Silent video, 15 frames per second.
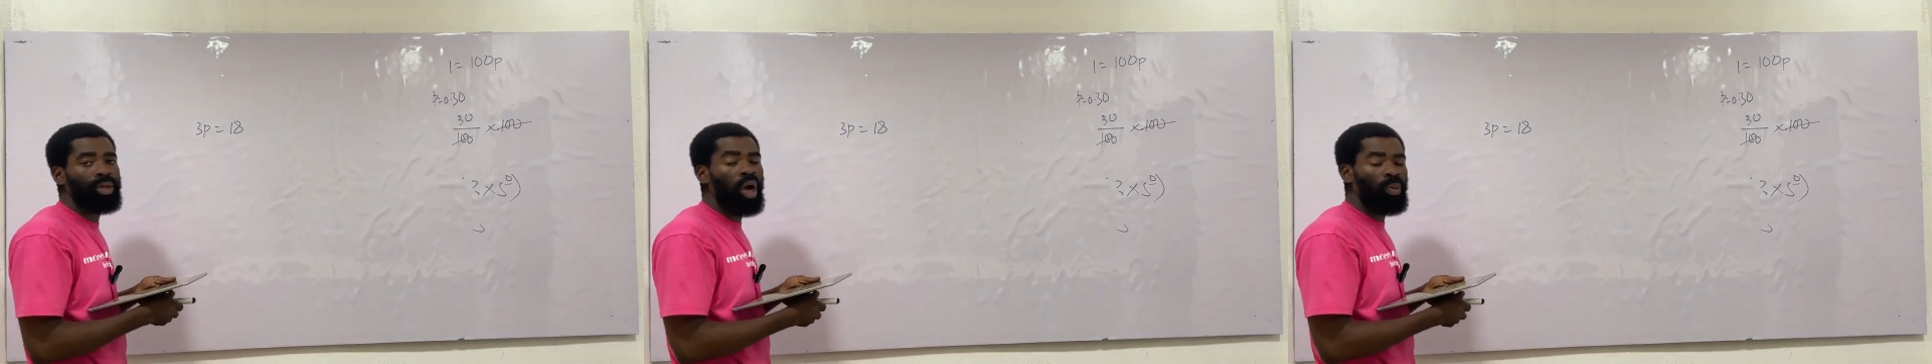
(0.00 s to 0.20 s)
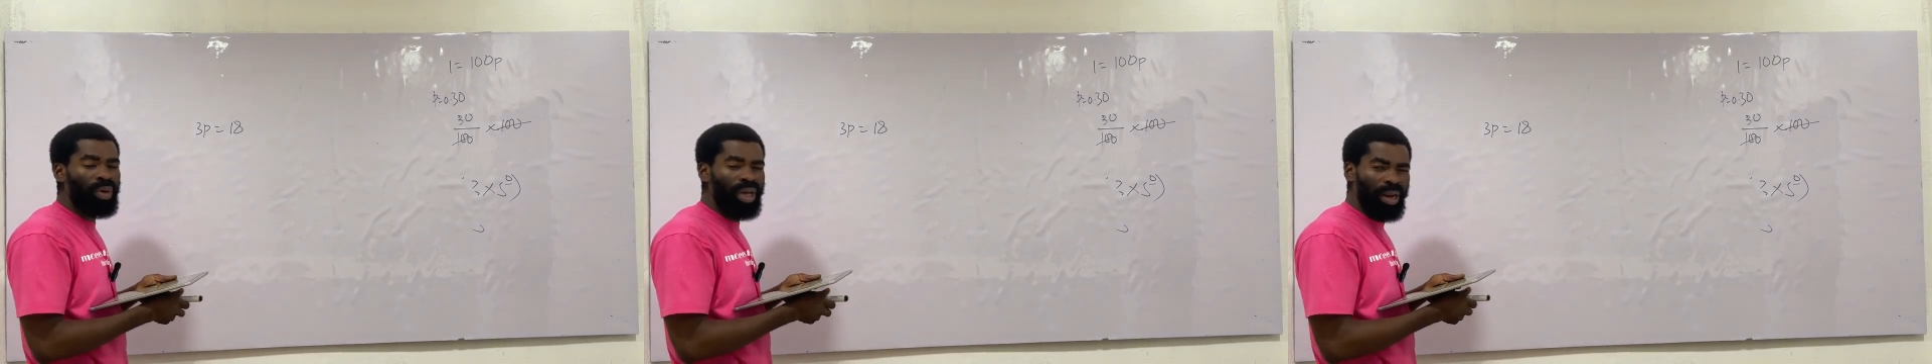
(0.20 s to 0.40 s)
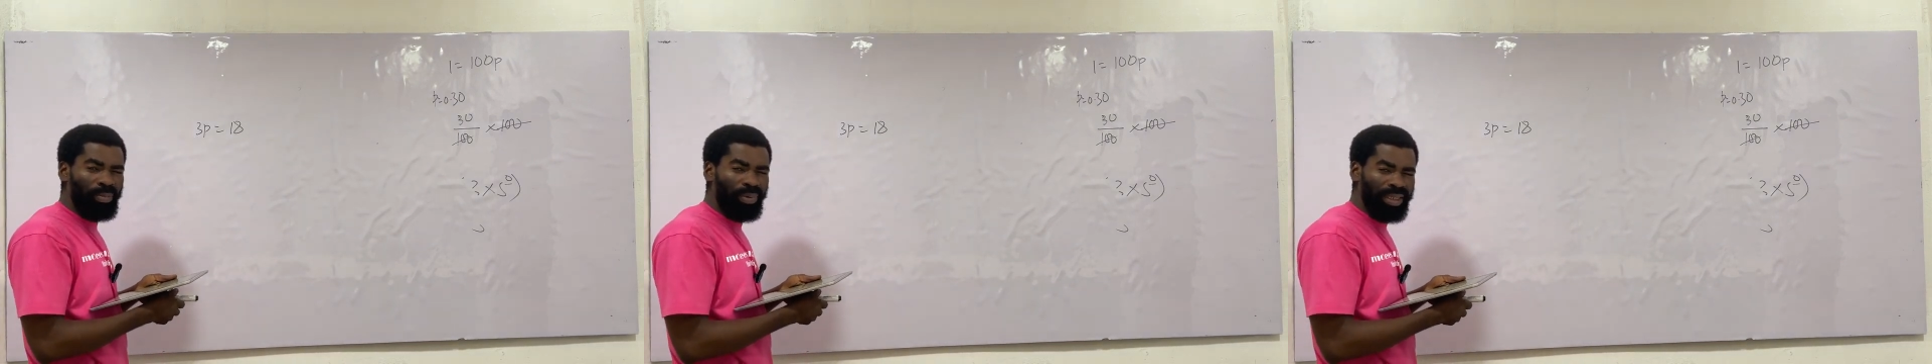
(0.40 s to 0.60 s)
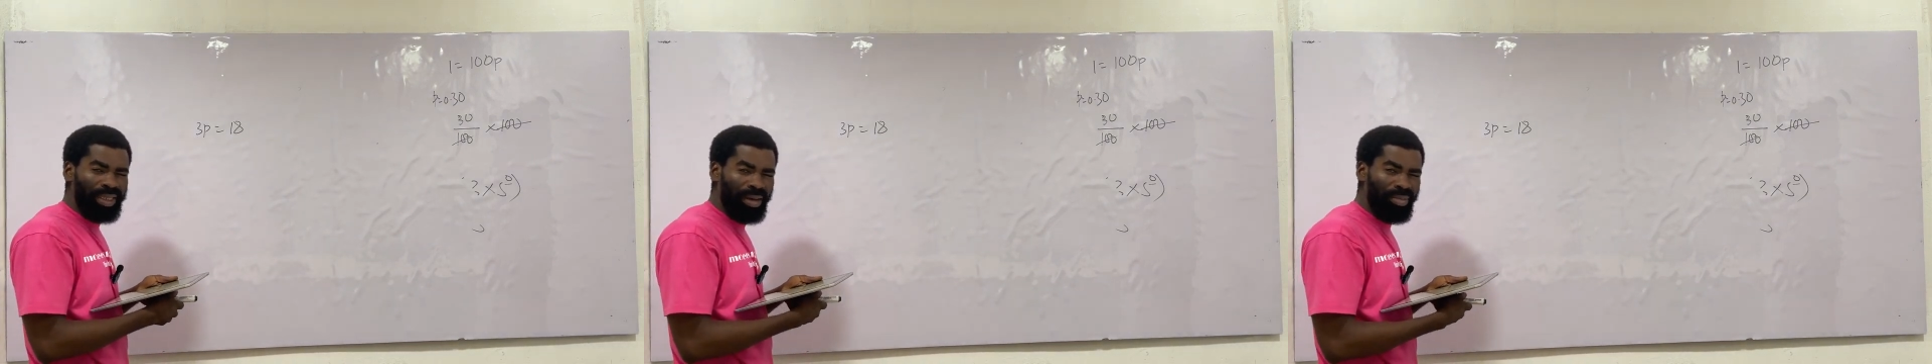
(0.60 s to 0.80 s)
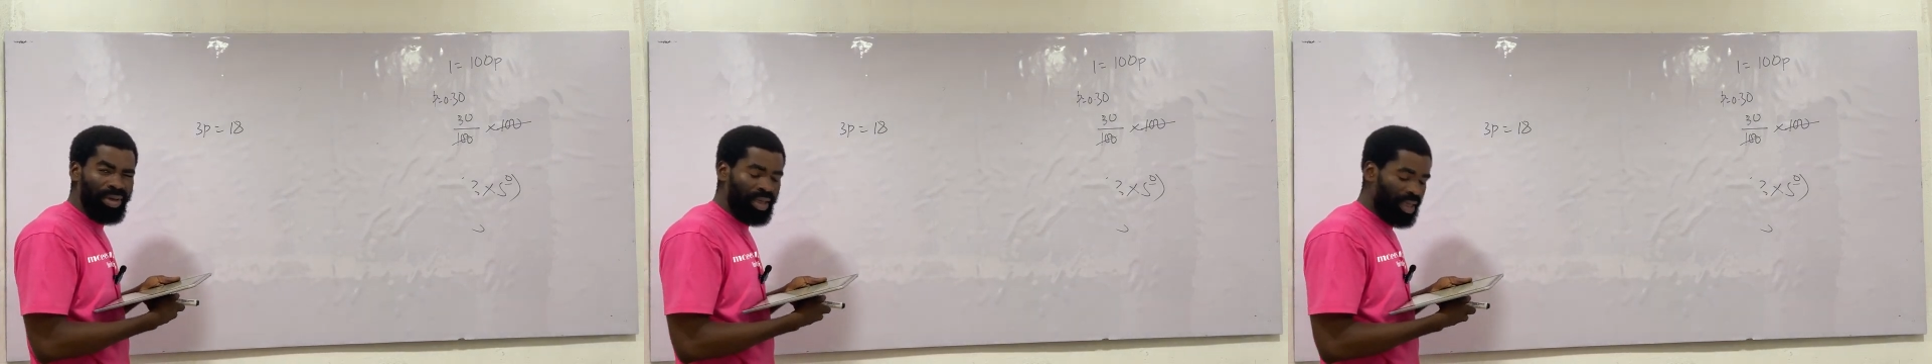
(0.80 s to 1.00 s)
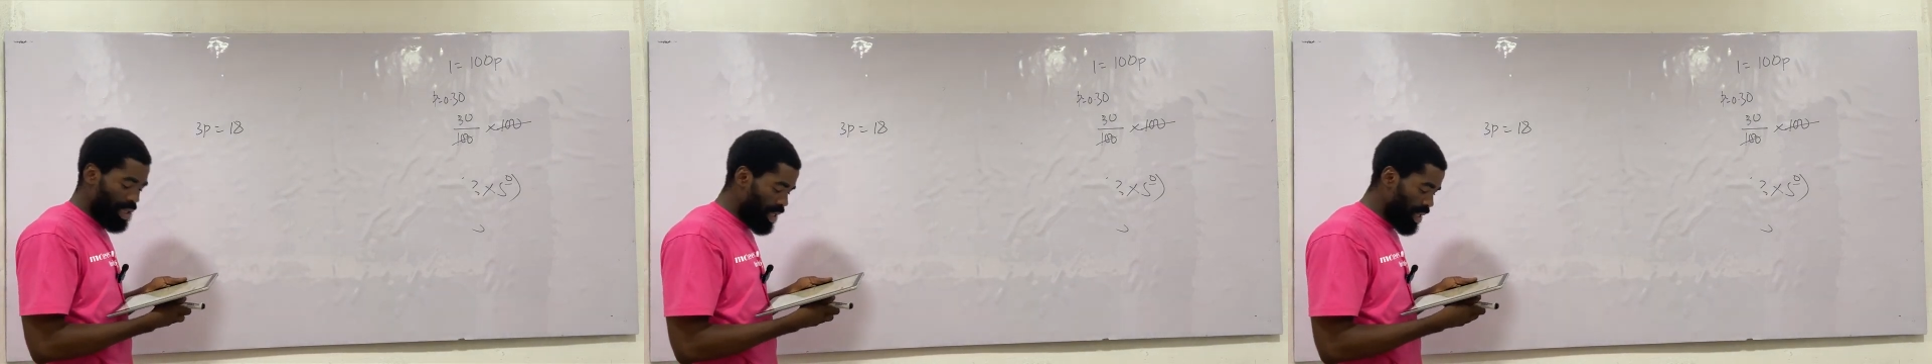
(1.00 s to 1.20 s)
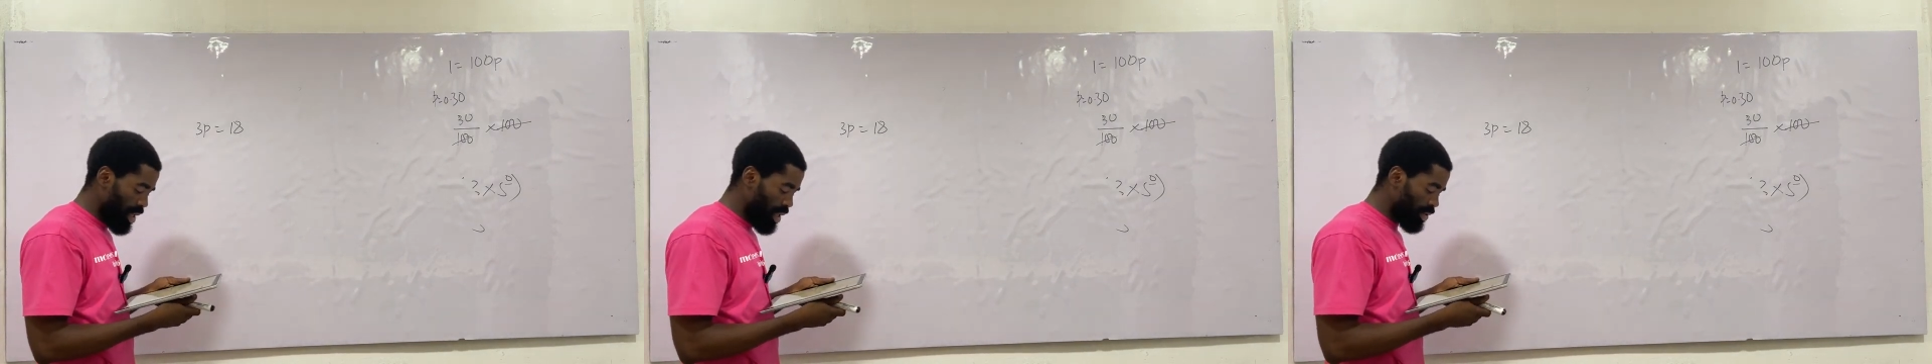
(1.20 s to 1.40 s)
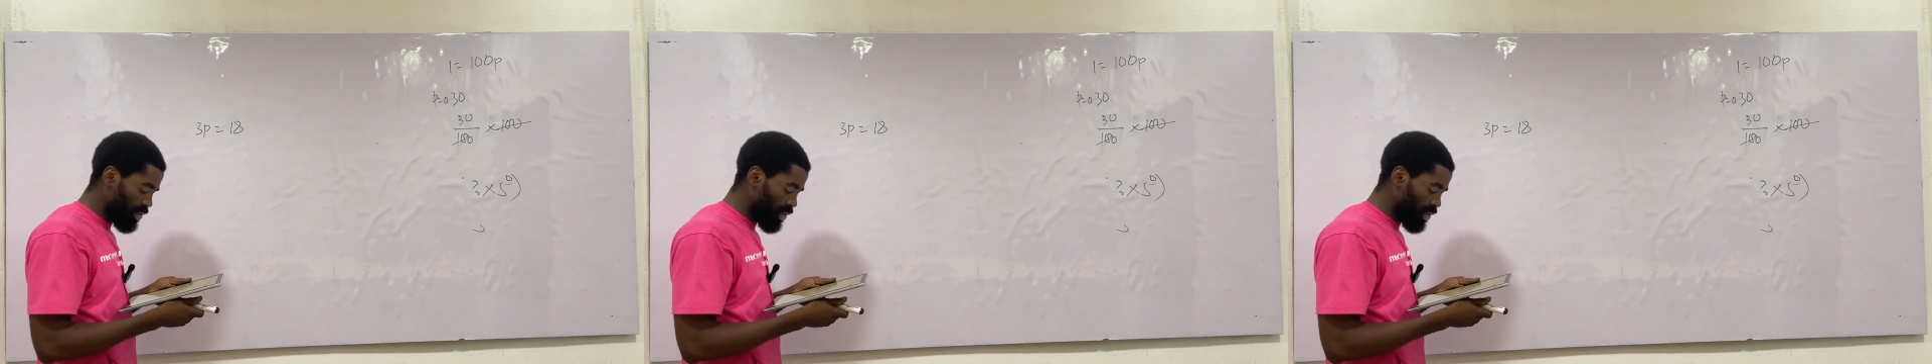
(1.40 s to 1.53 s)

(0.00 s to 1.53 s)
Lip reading: I hope you get the point I'm making here.